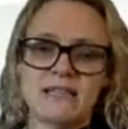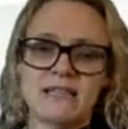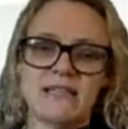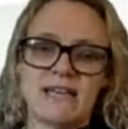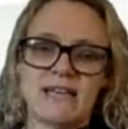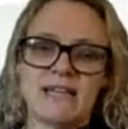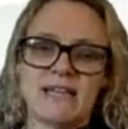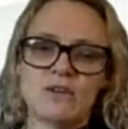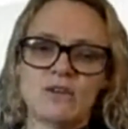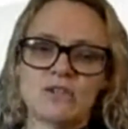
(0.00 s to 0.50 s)

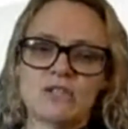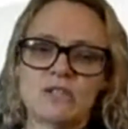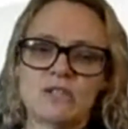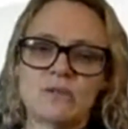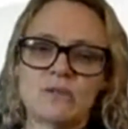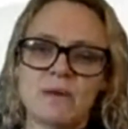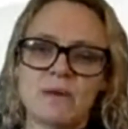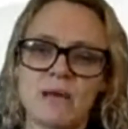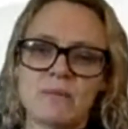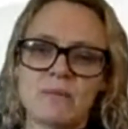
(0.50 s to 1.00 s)
in order to
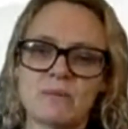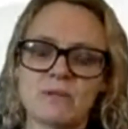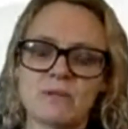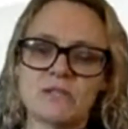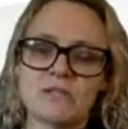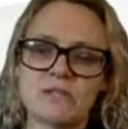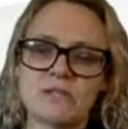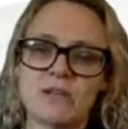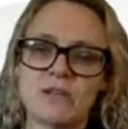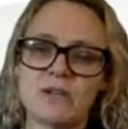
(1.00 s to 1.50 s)
be able
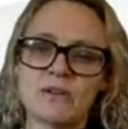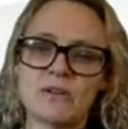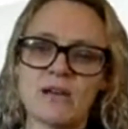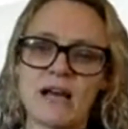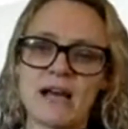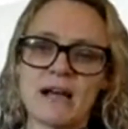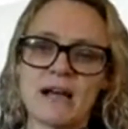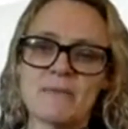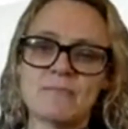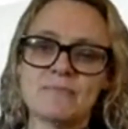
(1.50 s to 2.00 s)
to
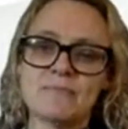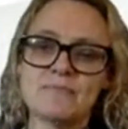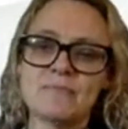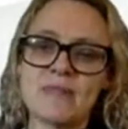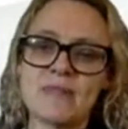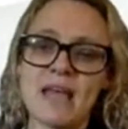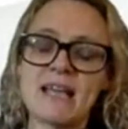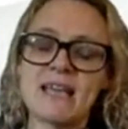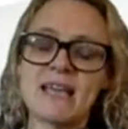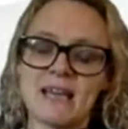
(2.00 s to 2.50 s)
um,
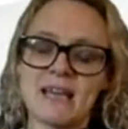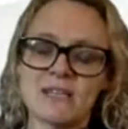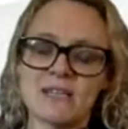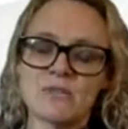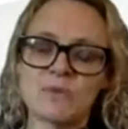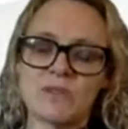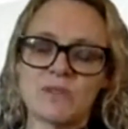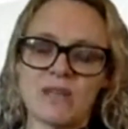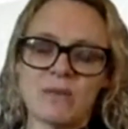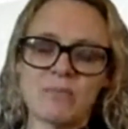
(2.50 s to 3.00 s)
engage
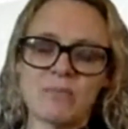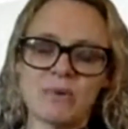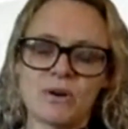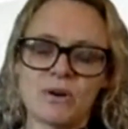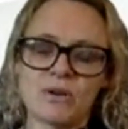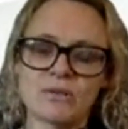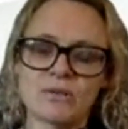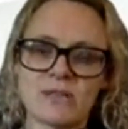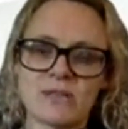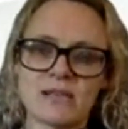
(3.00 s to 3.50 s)
with that
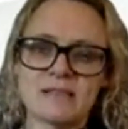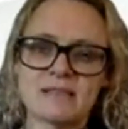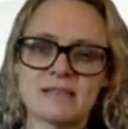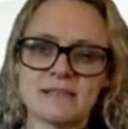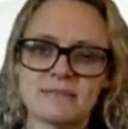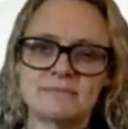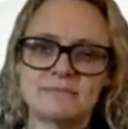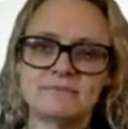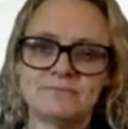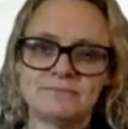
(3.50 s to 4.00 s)
process.
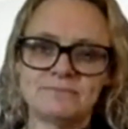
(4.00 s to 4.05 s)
